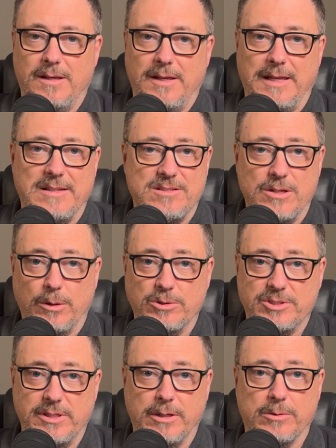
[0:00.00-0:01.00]
It's no
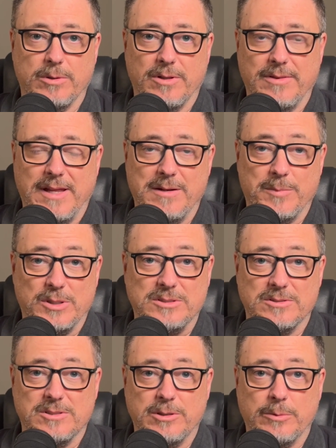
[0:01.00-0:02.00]
secret that
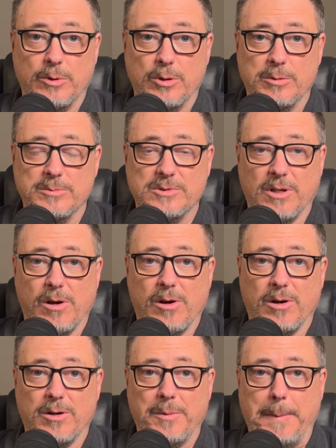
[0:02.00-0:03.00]
emergency rooms
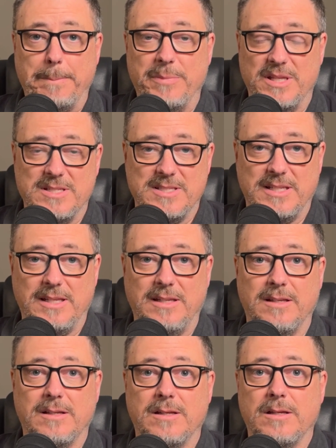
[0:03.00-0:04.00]
are
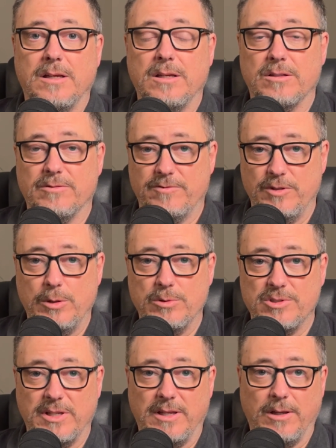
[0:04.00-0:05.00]
busy,
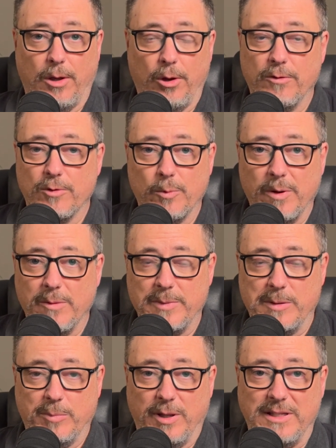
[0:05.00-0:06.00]
confusing,
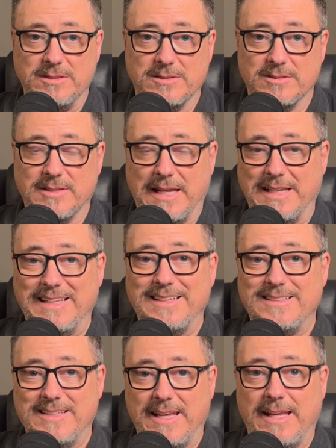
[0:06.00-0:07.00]
overwhelming places, and
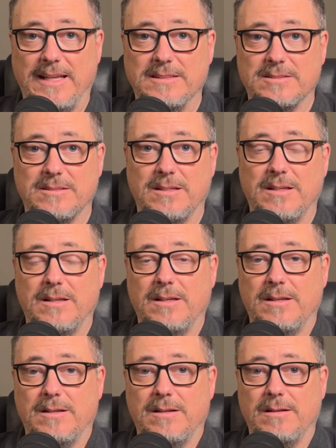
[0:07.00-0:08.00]
it takes
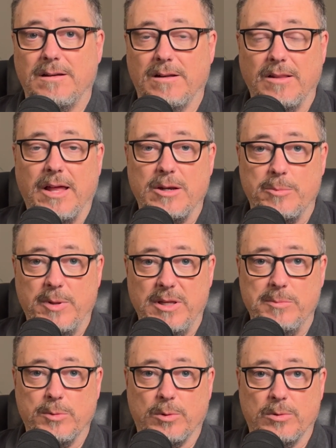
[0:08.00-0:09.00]
a lot of
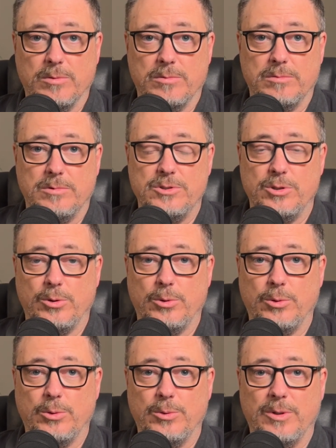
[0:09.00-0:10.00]
people
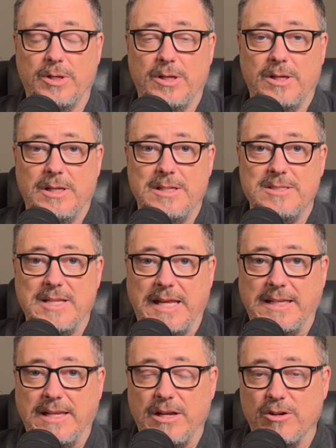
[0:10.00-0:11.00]
to
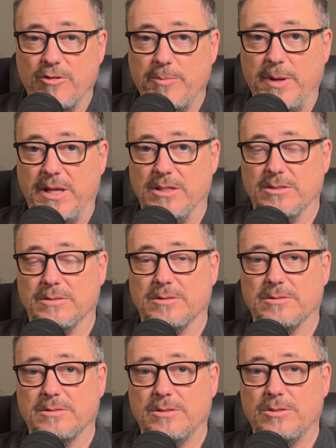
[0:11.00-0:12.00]
take care of
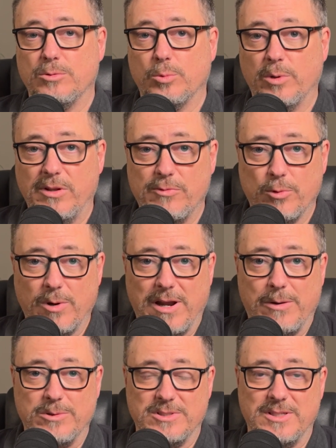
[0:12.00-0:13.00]
patients 24
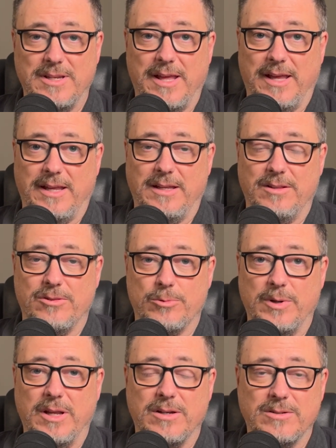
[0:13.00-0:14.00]
hours a day,
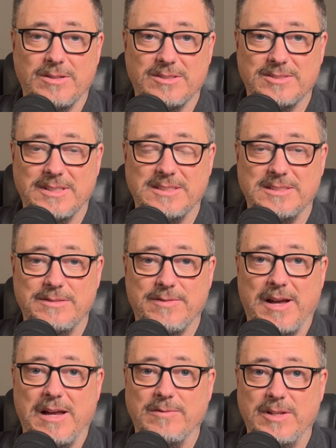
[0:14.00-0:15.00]

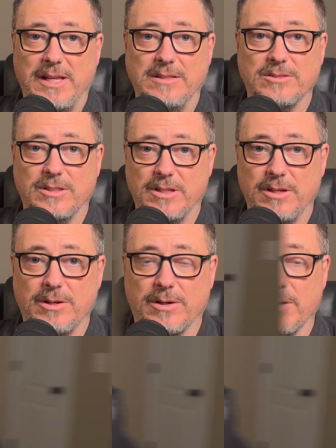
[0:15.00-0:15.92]
365 days a year.